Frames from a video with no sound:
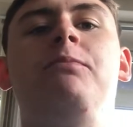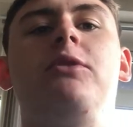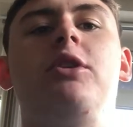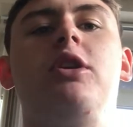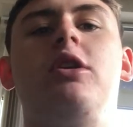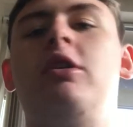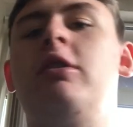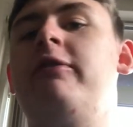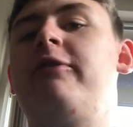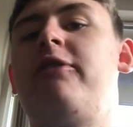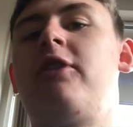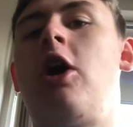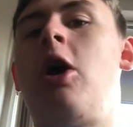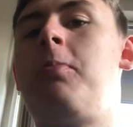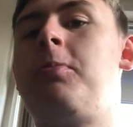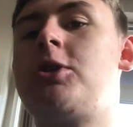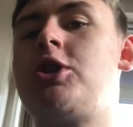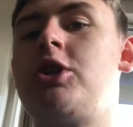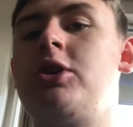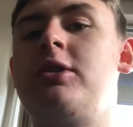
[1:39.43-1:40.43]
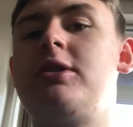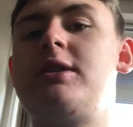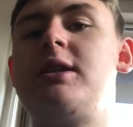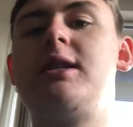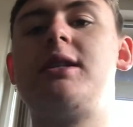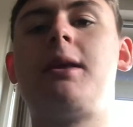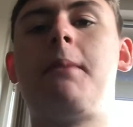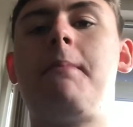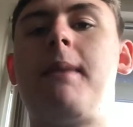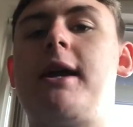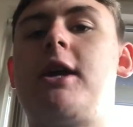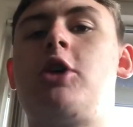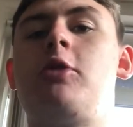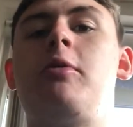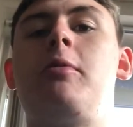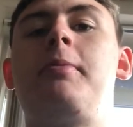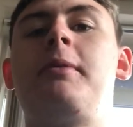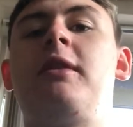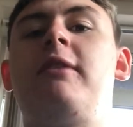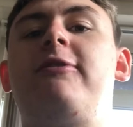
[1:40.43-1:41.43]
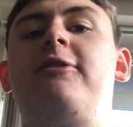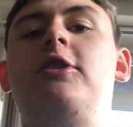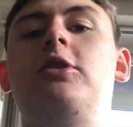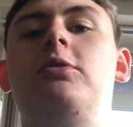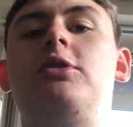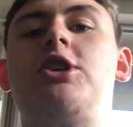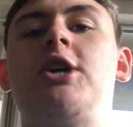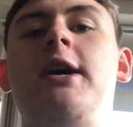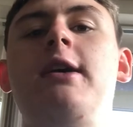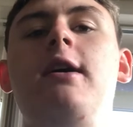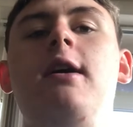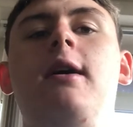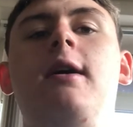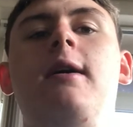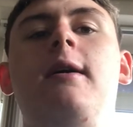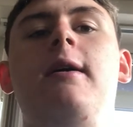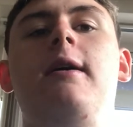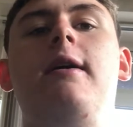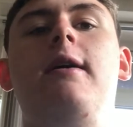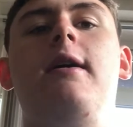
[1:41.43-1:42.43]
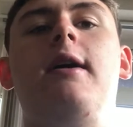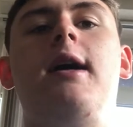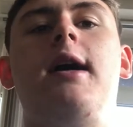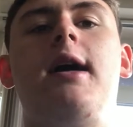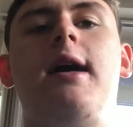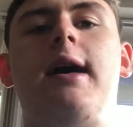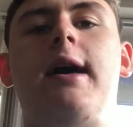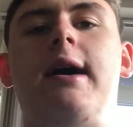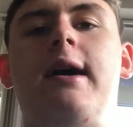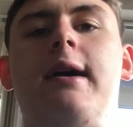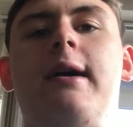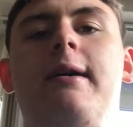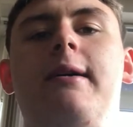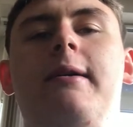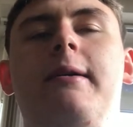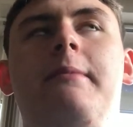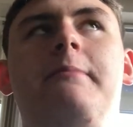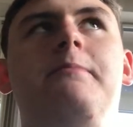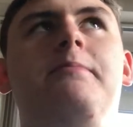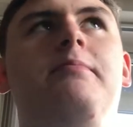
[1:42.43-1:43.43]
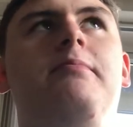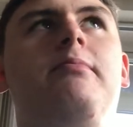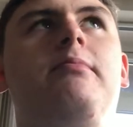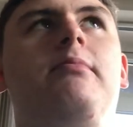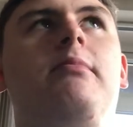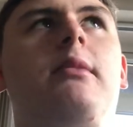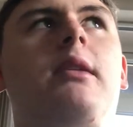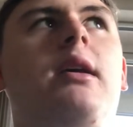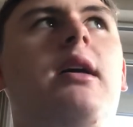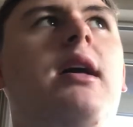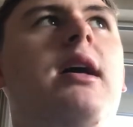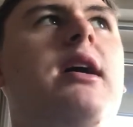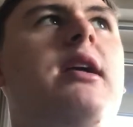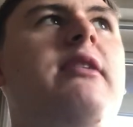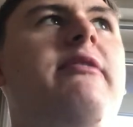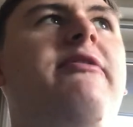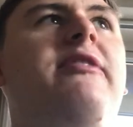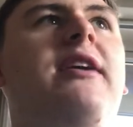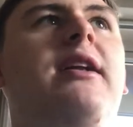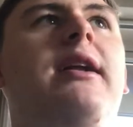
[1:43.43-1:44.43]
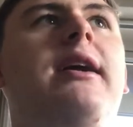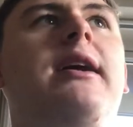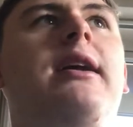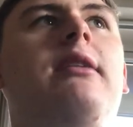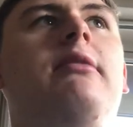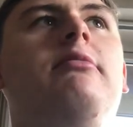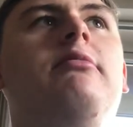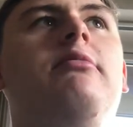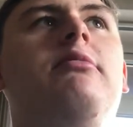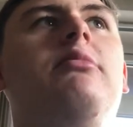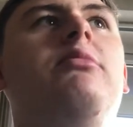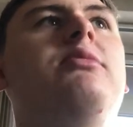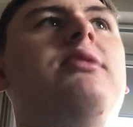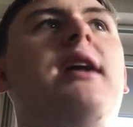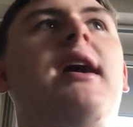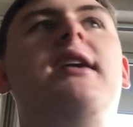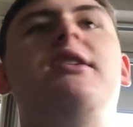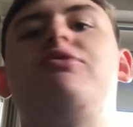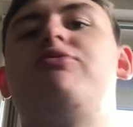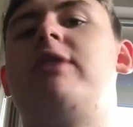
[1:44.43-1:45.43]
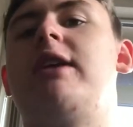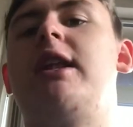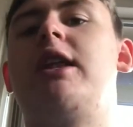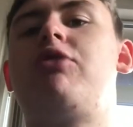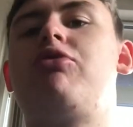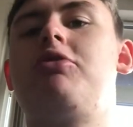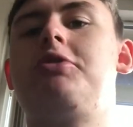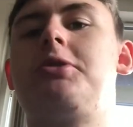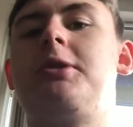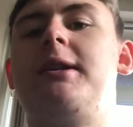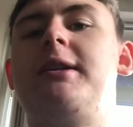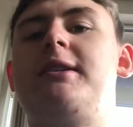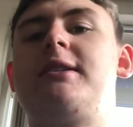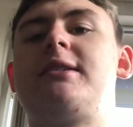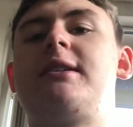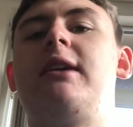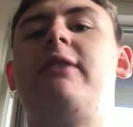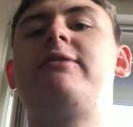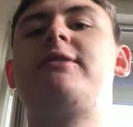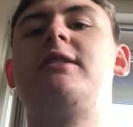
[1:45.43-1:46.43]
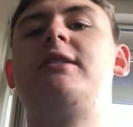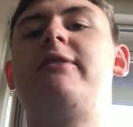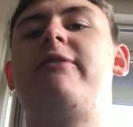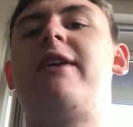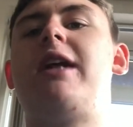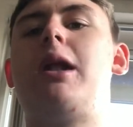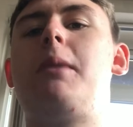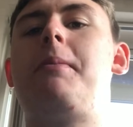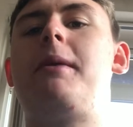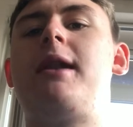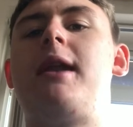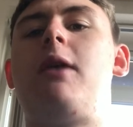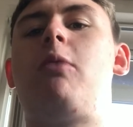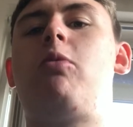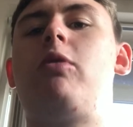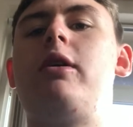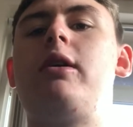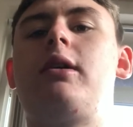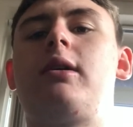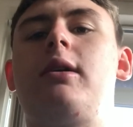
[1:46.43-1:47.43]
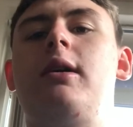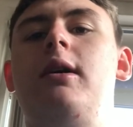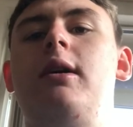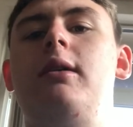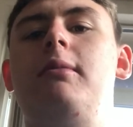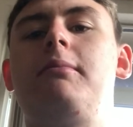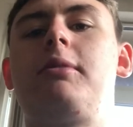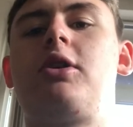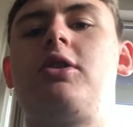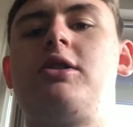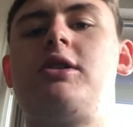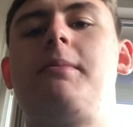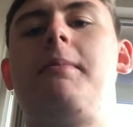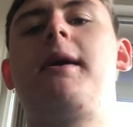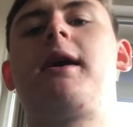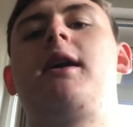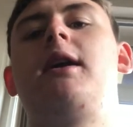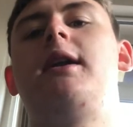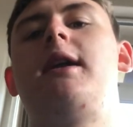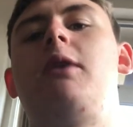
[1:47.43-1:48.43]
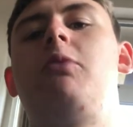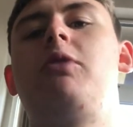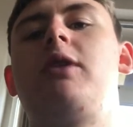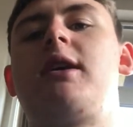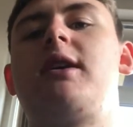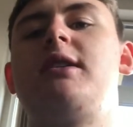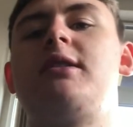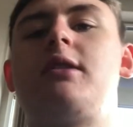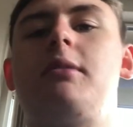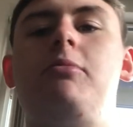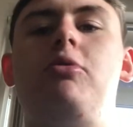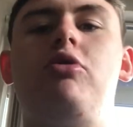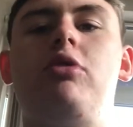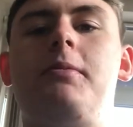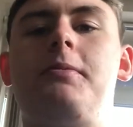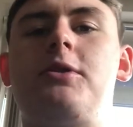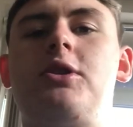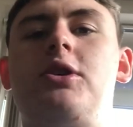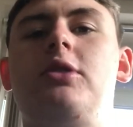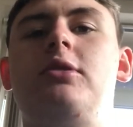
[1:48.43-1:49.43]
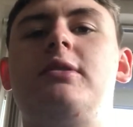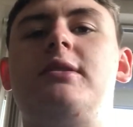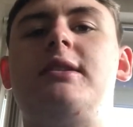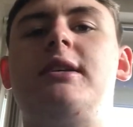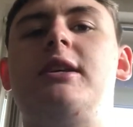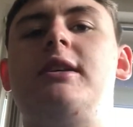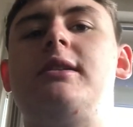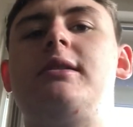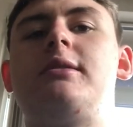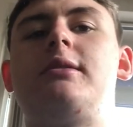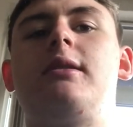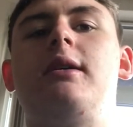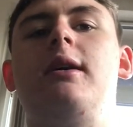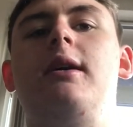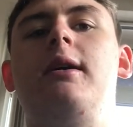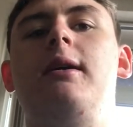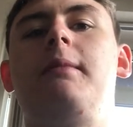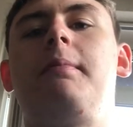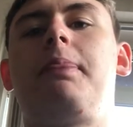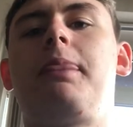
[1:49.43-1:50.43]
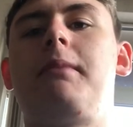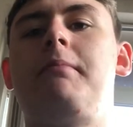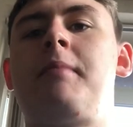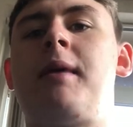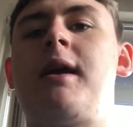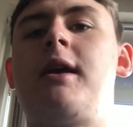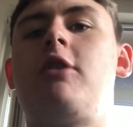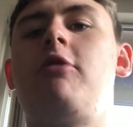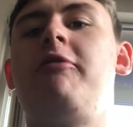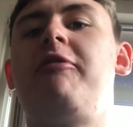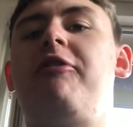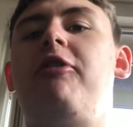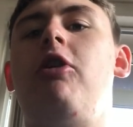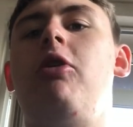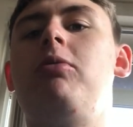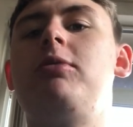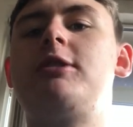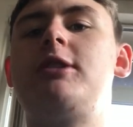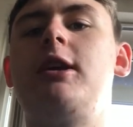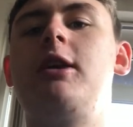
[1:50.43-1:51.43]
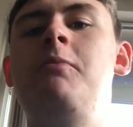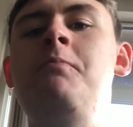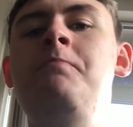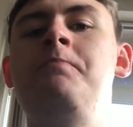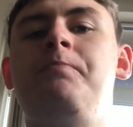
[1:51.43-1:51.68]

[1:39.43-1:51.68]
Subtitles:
you know, for opportunities that may come up in the future. And I feel like that is really crucial in itself to develop a network, because the bigger your network is, the more opportunities may come forward to you.